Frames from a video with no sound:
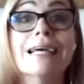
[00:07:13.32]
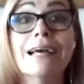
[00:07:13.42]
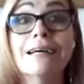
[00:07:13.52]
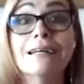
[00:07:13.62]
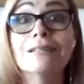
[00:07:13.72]
it
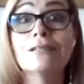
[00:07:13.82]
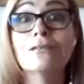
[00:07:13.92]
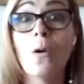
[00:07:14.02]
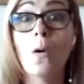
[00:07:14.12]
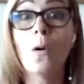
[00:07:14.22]

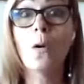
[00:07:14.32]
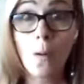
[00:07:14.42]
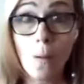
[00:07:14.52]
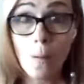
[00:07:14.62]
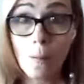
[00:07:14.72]
has
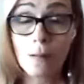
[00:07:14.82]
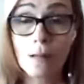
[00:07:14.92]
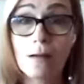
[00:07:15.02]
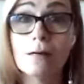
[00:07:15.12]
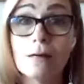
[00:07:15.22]

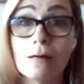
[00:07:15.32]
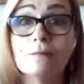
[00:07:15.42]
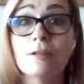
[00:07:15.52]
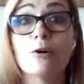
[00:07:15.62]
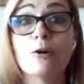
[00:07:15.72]
all
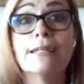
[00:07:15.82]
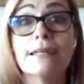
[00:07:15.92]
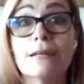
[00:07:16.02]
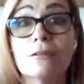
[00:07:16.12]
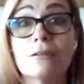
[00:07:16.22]
of the
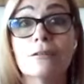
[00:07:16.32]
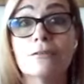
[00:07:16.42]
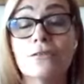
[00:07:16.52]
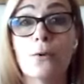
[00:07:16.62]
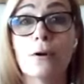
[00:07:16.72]

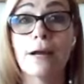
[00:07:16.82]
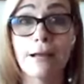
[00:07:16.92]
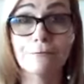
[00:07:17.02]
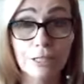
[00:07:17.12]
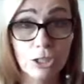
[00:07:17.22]
breakdowns for
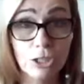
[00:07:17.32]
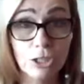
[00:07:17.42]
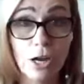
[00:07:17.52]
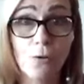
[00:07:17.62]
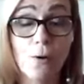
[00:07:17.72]
every
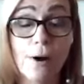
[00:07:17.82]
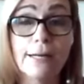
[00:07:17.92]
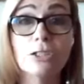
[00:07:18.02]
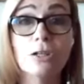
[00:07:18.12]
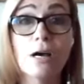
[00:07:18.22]
show
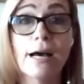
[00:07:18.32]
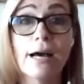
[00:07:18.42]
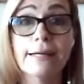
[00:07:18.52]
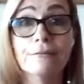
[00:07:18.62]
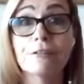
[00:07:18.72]

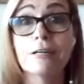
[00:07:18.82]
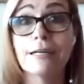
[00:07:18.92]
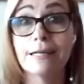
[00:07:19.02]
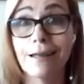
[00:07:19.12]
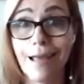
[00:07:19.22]
I
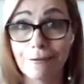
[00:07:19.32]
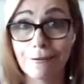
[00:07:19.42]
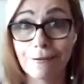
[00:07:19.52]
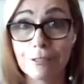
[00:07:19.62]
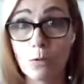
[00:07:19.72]
cover in
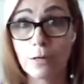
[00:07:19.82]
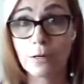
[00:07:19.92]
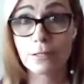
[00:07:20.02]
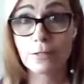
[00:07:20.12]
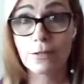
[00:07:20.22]
every
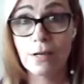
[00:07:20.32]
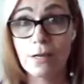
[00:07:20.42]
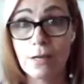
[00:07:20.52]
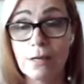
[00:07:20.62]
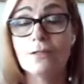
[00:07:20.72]
course.
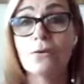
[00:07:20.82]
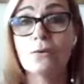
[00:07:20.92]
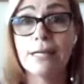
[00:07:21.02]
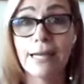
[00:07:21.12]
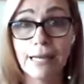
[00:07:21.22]

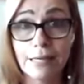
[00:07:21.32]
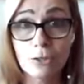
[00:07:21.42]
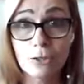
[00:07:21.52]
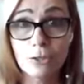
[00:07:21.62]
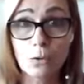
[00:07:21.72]
So in
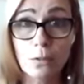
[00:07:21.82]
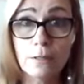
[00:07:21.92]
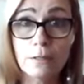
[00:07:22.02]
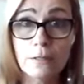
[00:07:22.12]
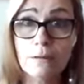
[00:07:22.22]
each
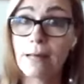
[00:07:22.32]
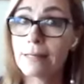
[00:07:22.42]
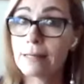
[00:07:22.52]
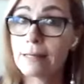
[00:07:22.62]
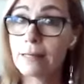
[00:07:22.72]
course,
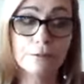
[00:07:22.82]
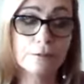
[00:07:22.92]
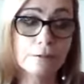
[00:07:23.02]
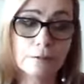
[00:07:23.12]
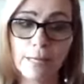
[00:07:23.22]
I
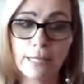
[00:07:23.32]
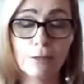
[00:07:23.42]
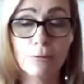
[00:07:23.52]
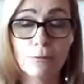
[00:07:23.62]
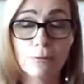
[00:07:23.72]
cover
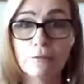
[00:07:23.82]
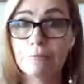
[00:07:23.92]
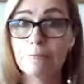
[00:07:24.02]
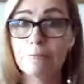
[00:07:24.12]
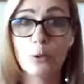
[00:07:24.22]
anywhere
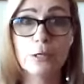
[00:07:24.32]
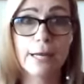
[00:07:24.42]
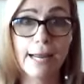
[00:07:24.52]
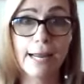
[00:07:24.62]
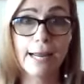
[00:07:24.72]
from 4
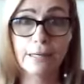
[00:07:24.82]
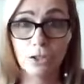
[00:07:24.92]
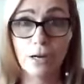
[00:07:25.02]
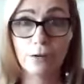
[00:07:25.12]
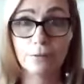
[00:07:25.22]
to 8
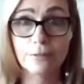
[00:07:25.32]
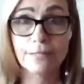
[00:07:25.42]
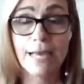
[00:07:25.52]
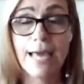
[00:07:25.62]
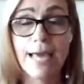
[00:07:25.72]

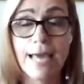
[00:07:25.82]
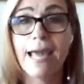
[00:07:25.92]
shows.